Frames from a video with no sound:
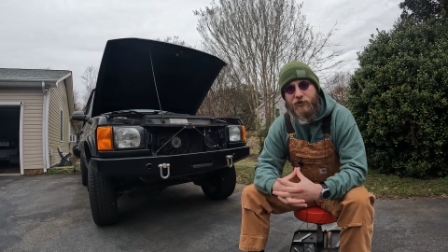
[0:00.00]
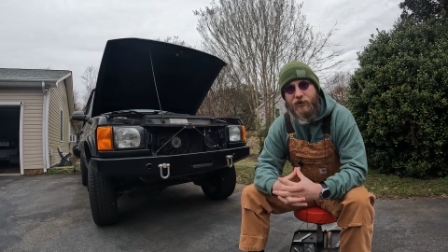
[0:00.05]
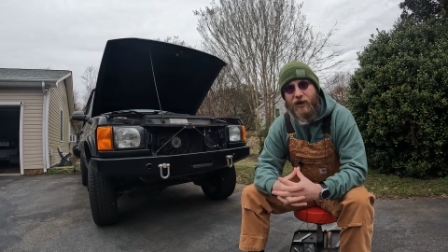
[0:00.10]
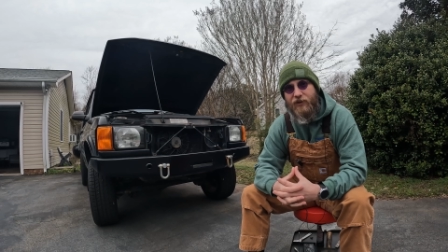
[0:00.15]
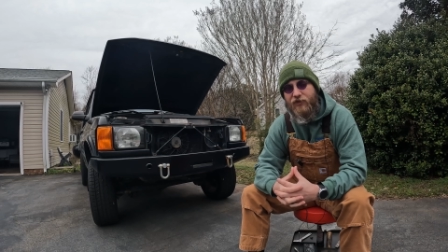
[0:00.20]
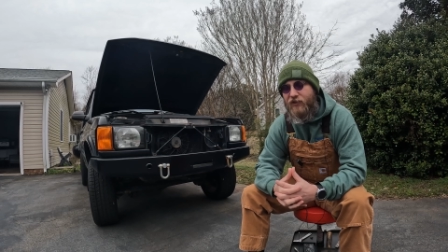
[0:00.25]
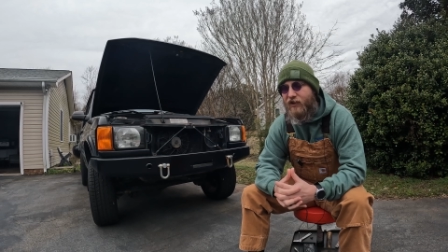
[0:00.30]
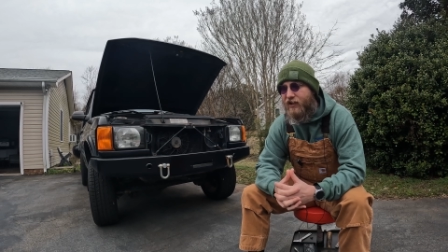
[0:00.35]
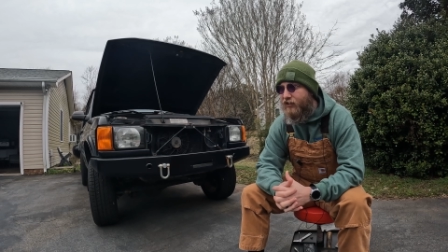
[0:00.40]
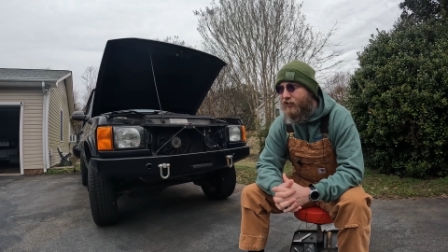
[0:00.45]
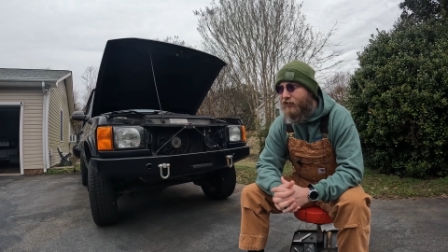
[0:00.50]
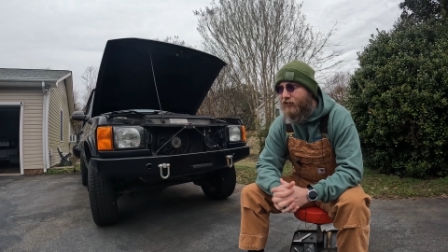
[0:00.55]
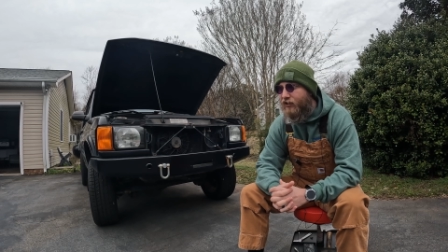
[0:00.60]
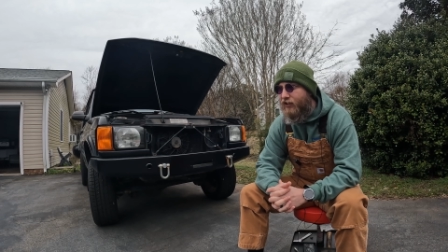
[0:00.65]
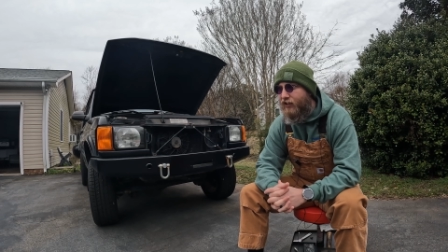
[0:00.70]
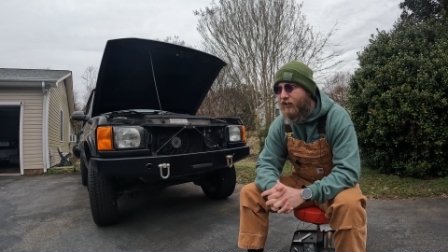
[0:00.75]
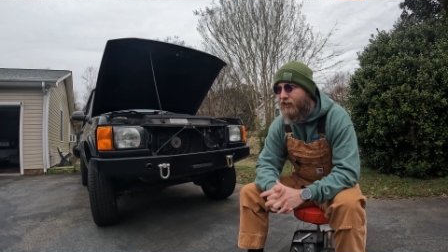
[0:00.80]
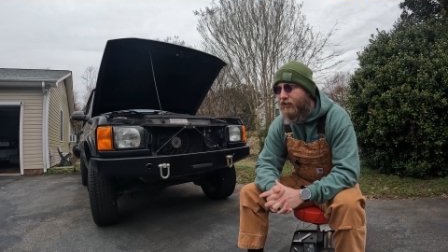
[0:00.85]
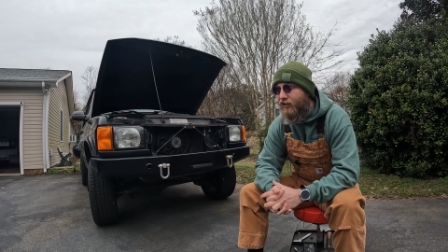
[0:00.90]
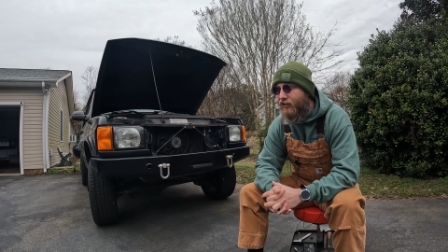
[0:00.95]
I think
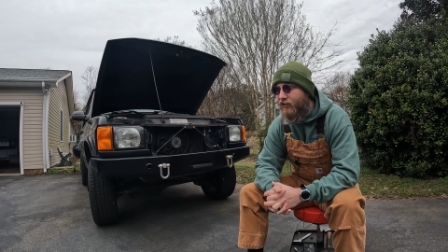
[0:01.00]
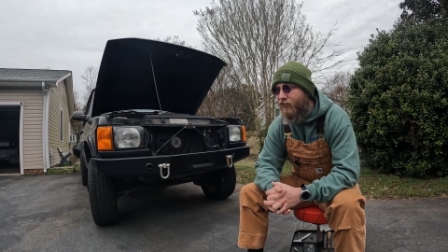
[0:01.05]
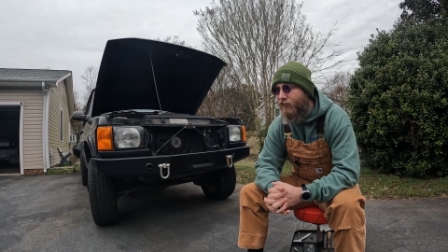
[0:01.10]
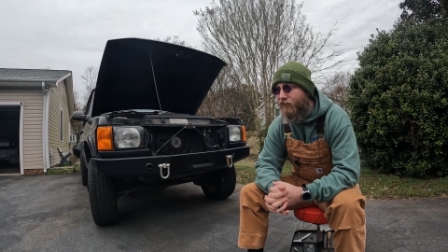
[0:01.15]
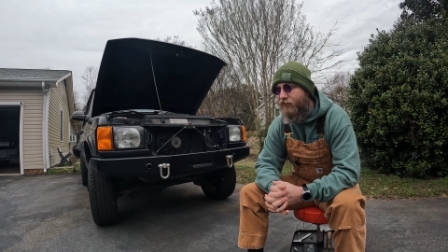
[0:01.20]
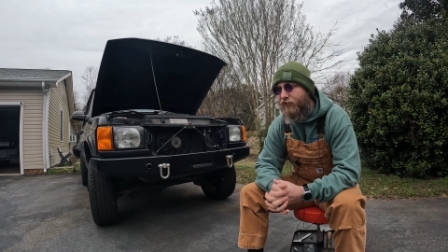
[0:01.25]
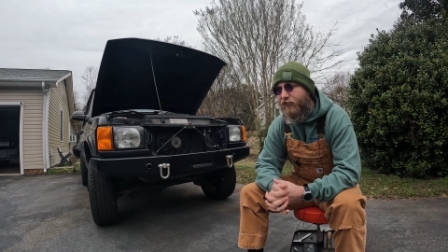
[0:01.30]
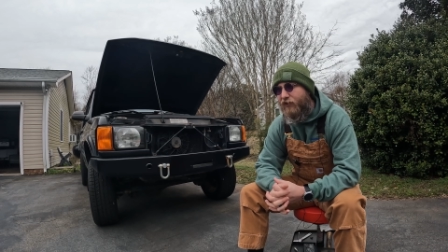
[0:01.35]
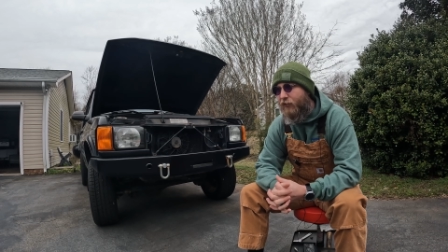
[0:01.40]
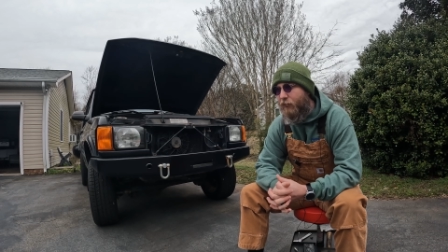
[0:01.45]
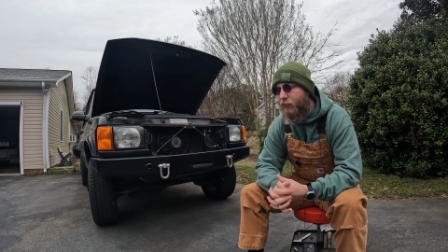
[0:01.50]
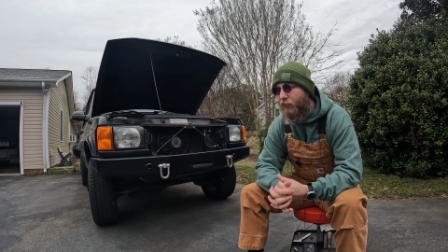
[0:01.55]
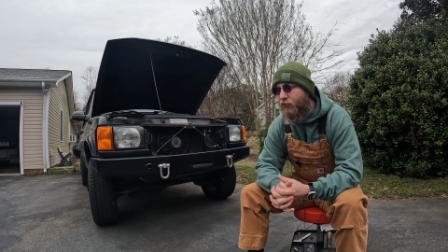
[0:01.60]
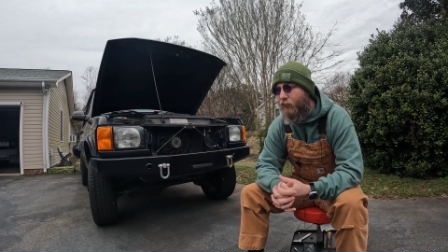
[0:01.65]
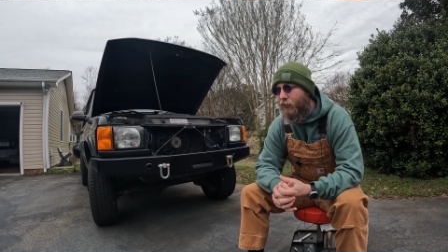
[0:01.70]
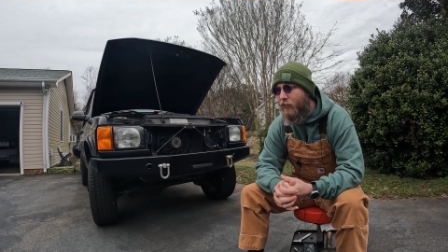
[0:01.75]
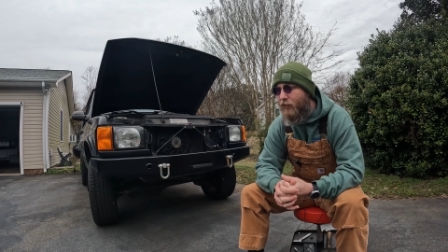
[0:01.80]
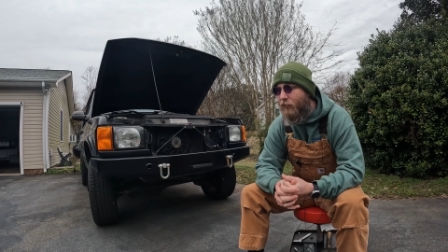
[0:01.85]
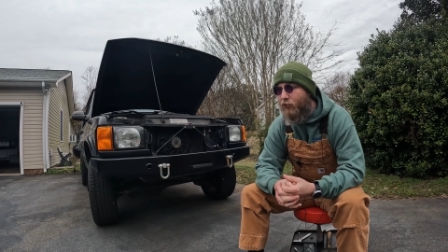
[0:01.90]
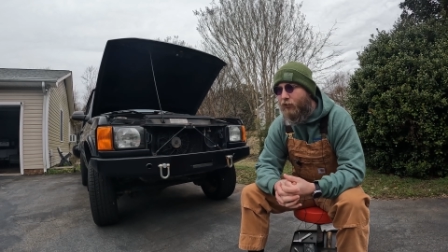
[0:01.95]
if I
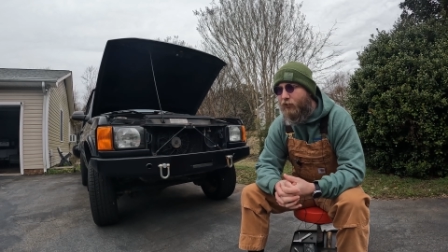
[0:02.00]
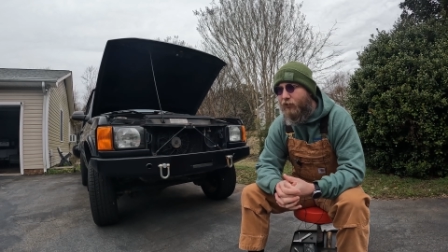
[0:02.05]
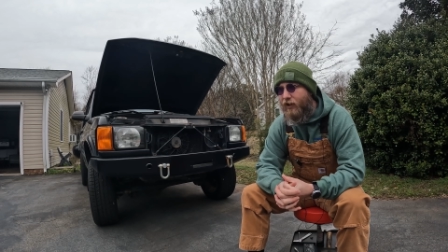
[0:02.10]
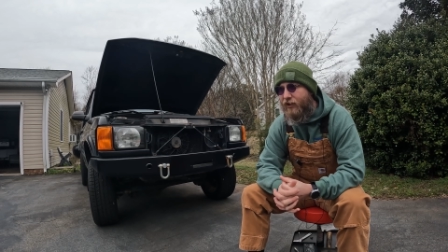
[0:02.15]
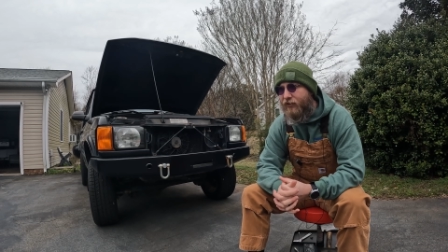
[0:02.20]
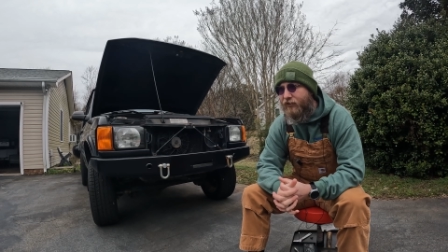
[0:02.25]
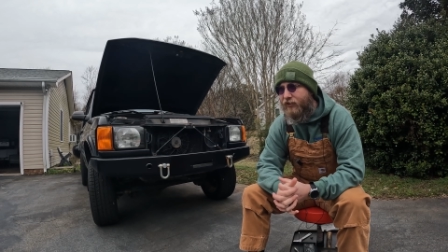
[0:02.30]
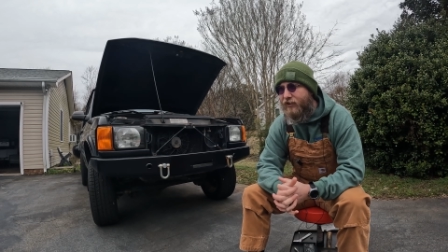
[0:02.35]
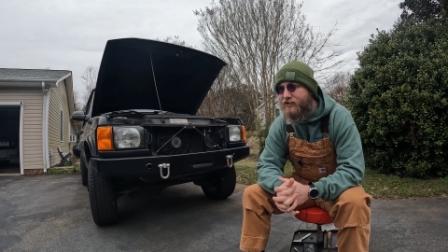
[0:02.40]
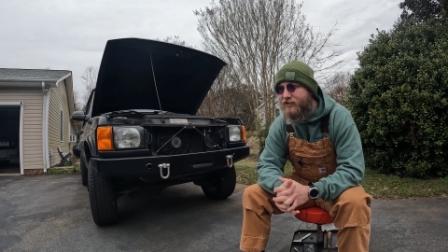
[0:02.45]
remember correctly,